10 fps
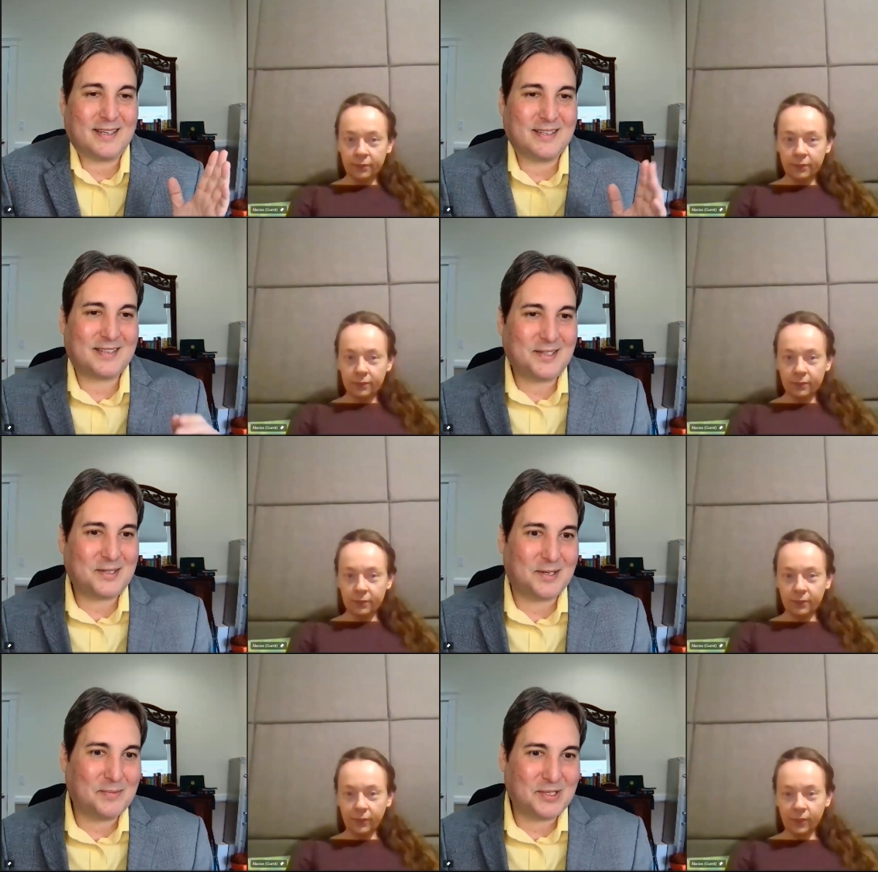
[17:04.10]
Speaker 1: in the
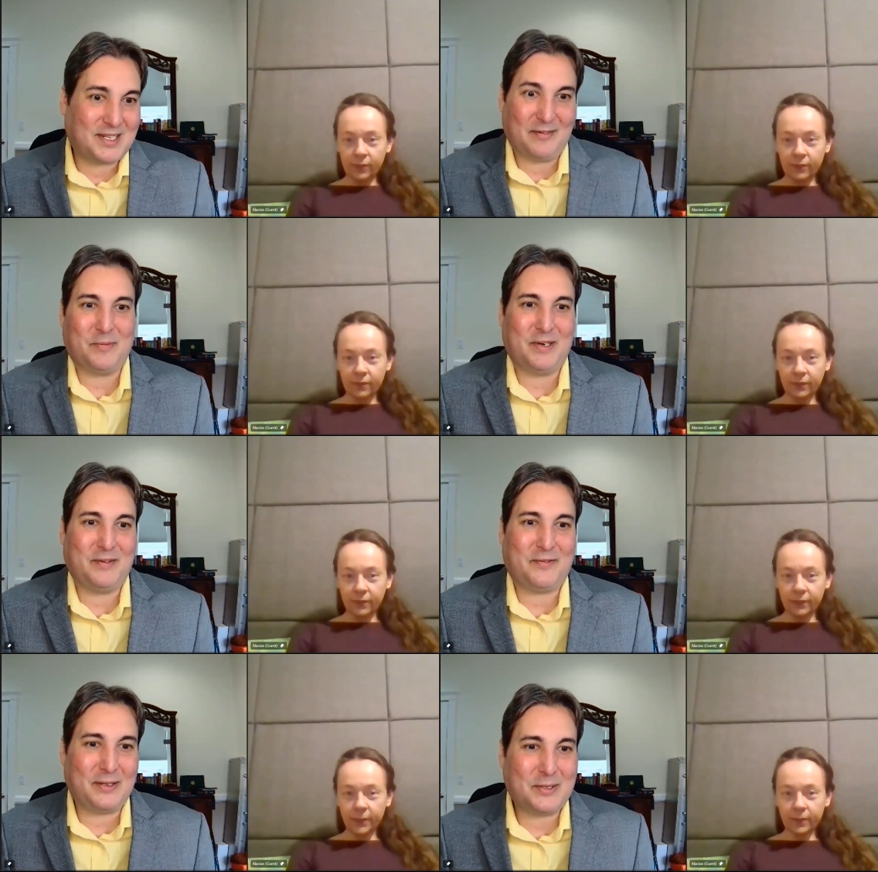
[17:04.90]
system. Just everybody
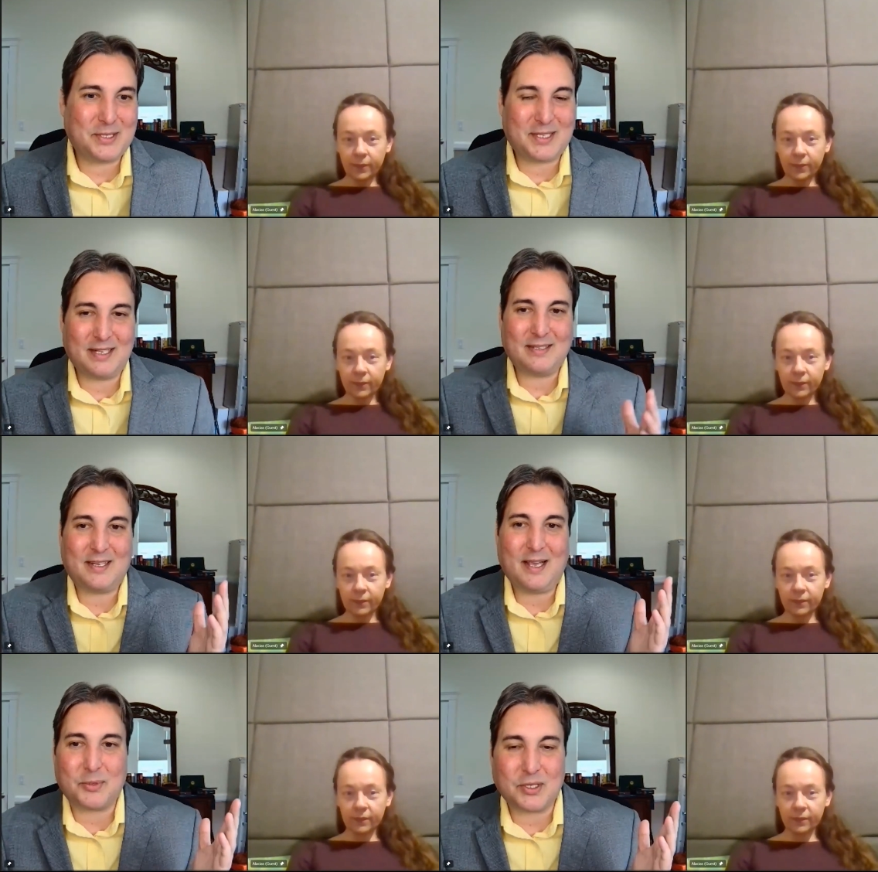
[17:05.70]
follow these 10
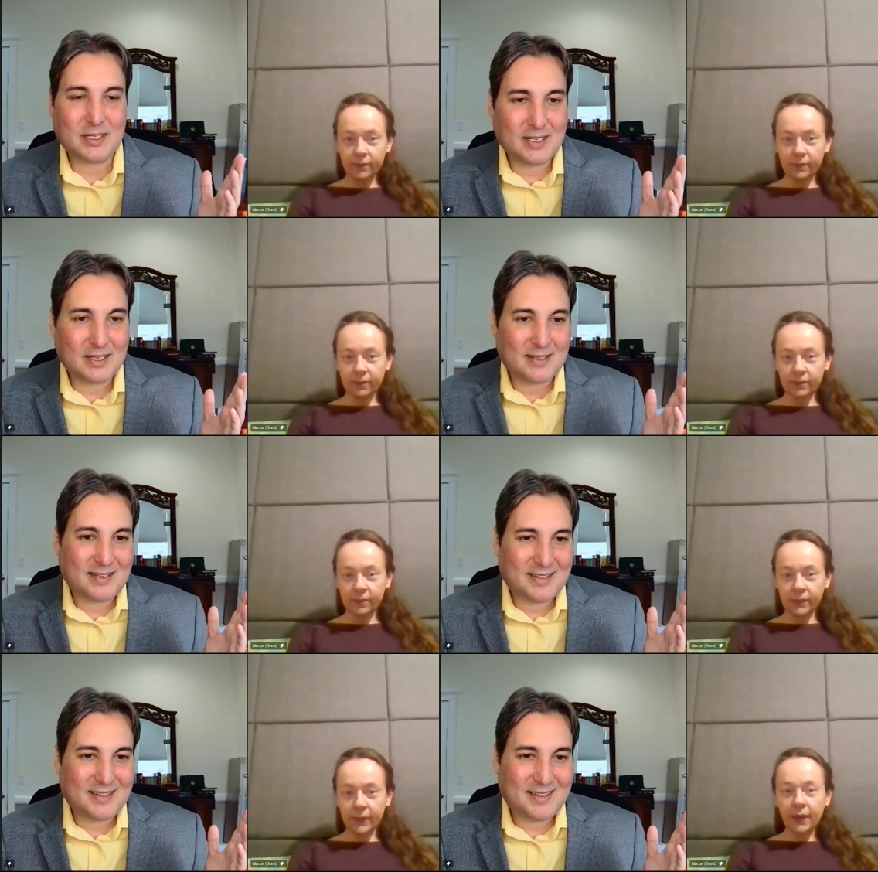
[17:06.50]
steps.
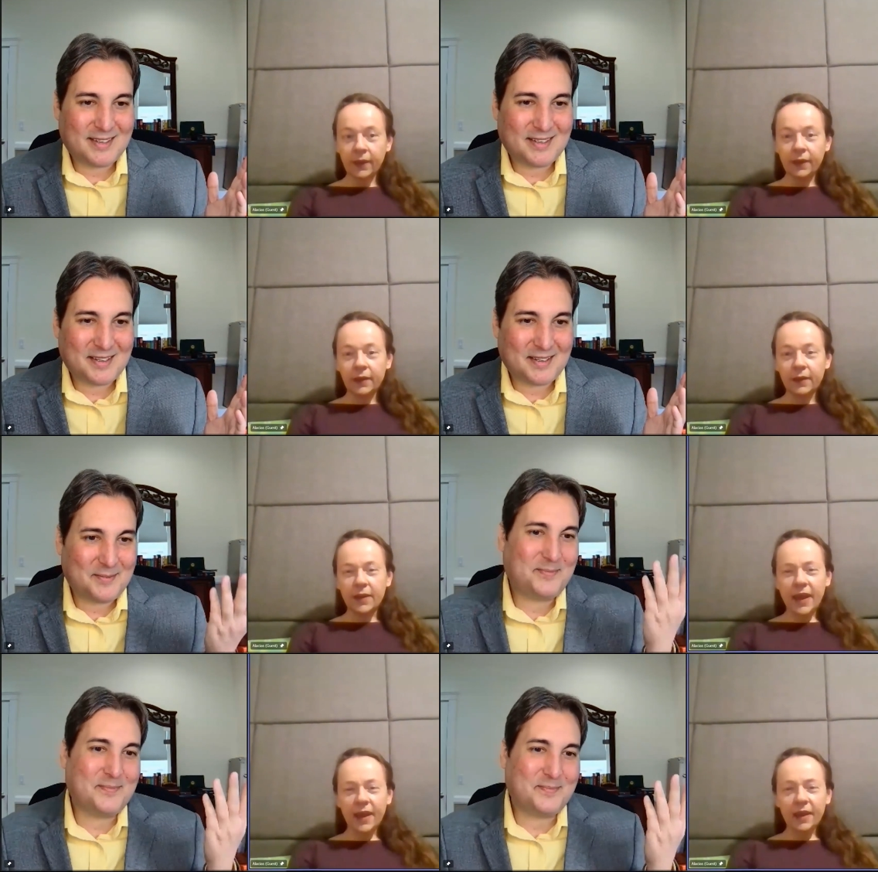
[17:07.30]

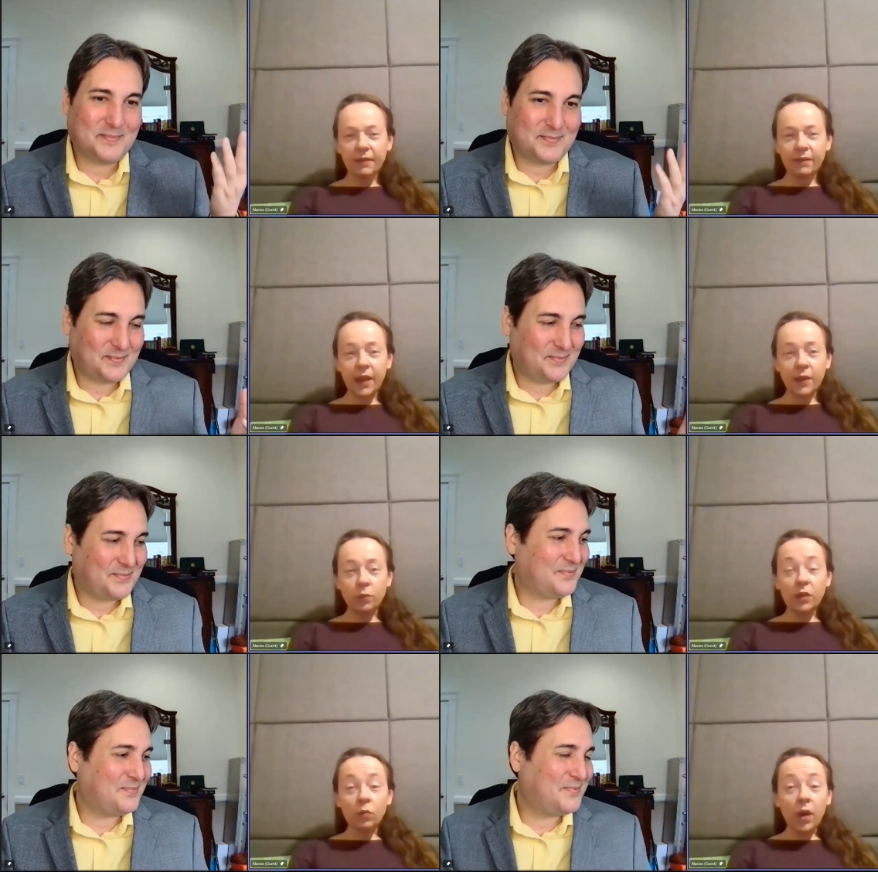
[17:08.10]
Speaker 2: Yeah. And
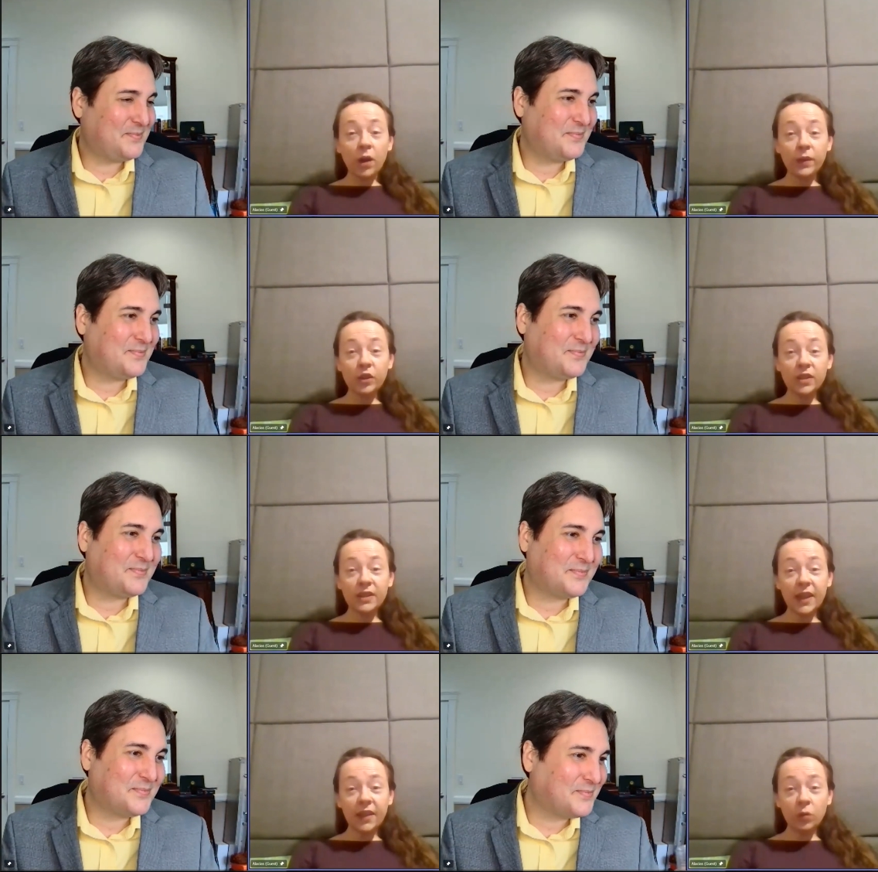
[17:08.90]
we, why don't we
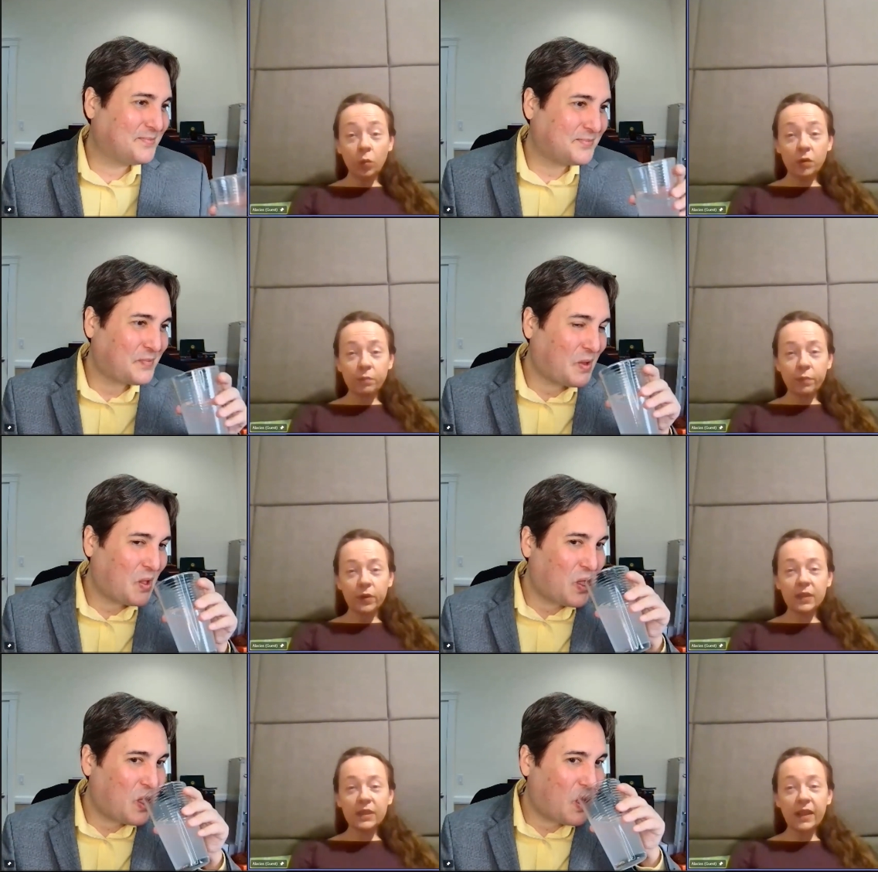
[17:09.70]
just take the word
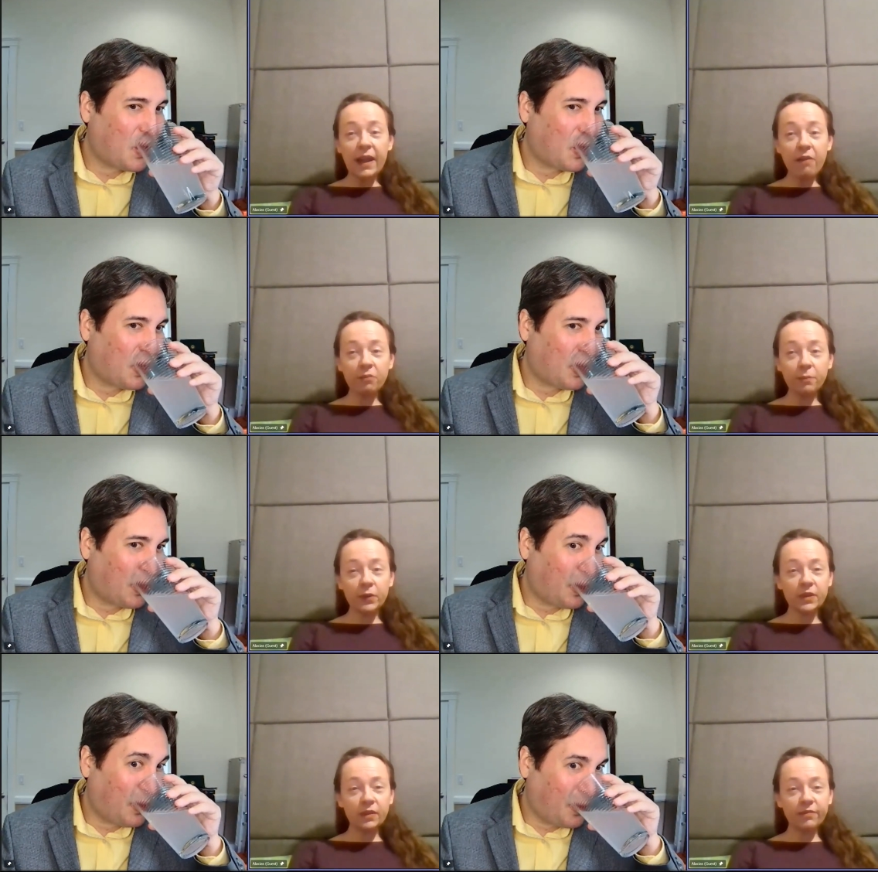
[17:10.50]
personal out of
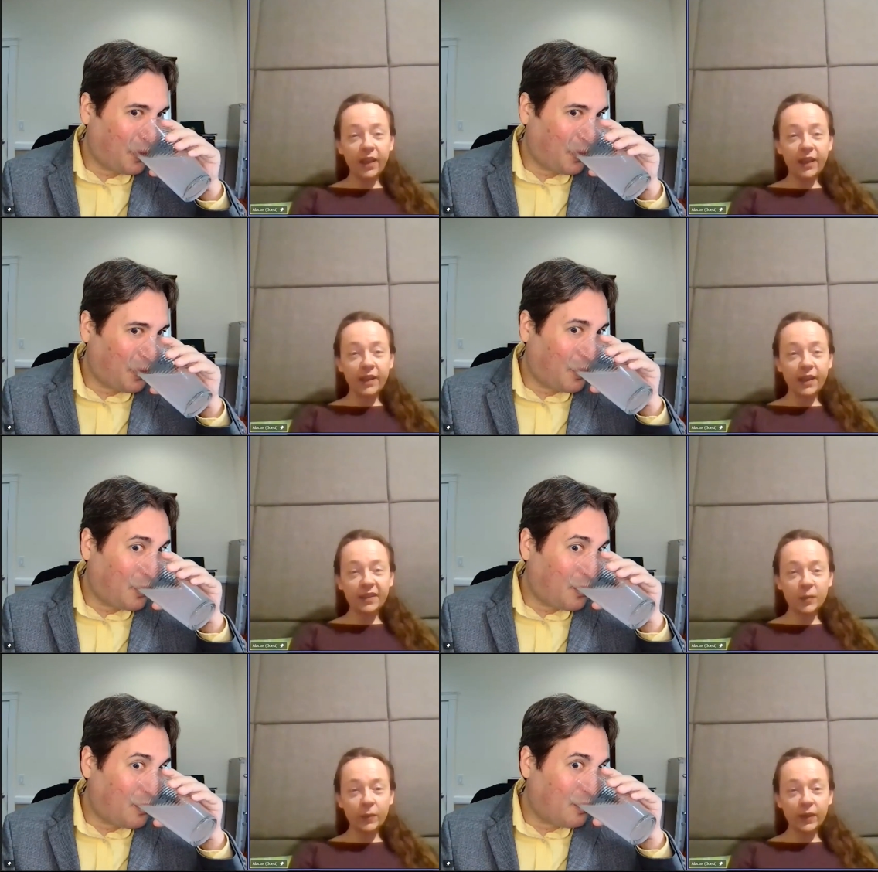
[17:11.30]
personal
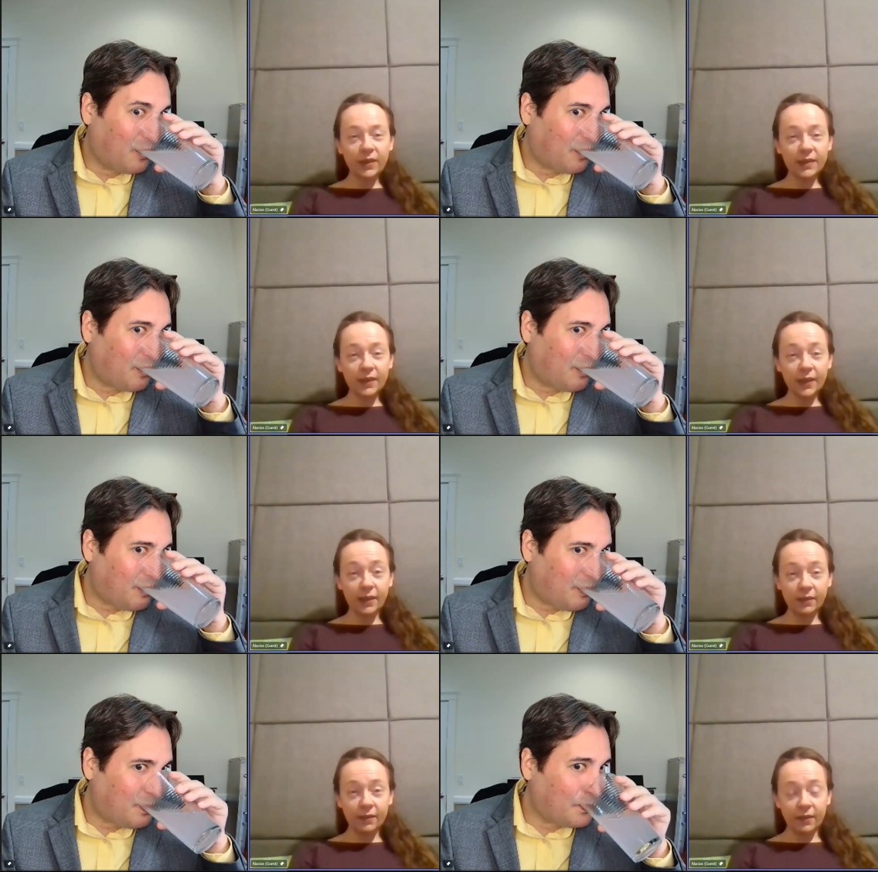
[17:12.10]
finance because it,
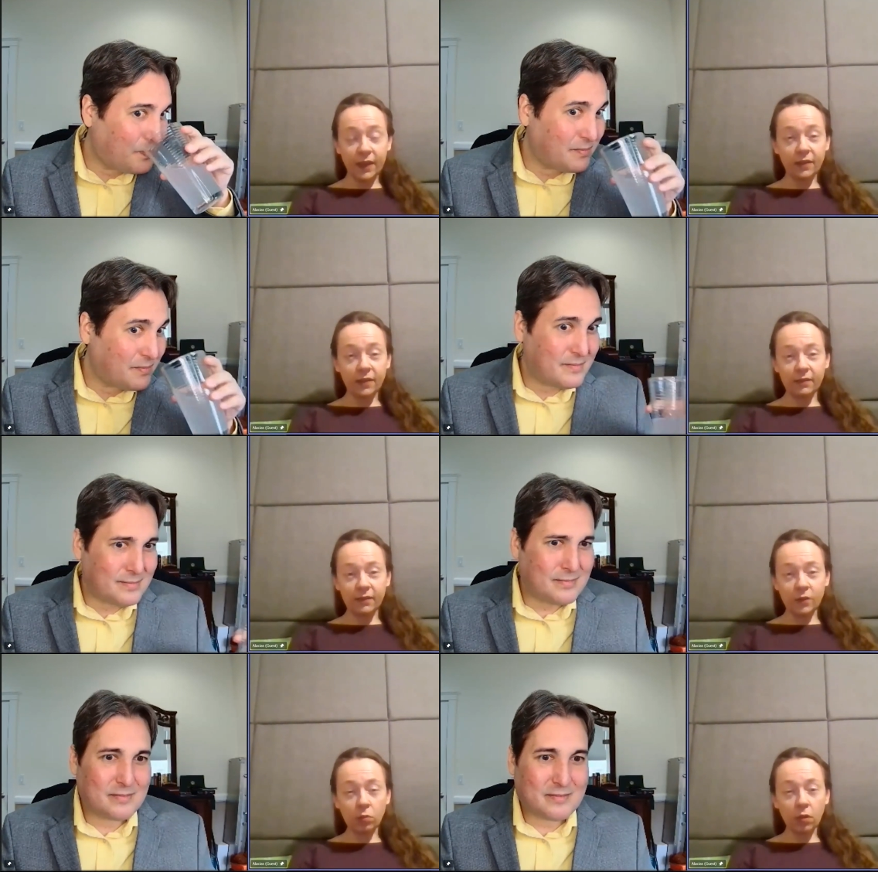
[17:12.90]
it then
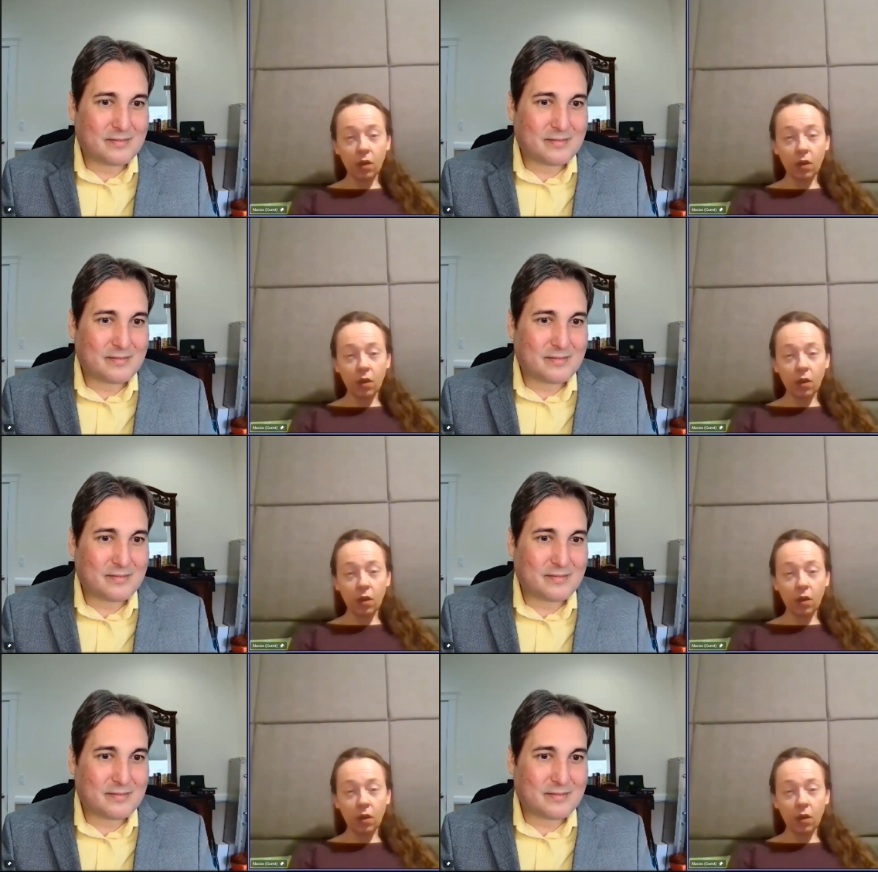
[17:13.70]
no